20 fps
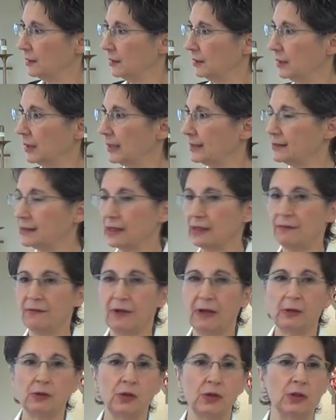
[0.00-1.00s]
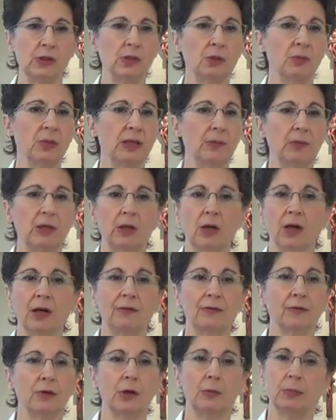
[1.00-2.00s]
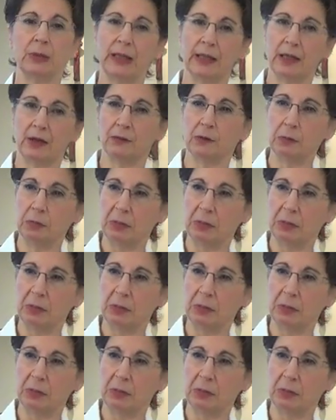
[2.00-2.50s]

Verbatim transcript: and like St. Faustina, maybe offer up, let every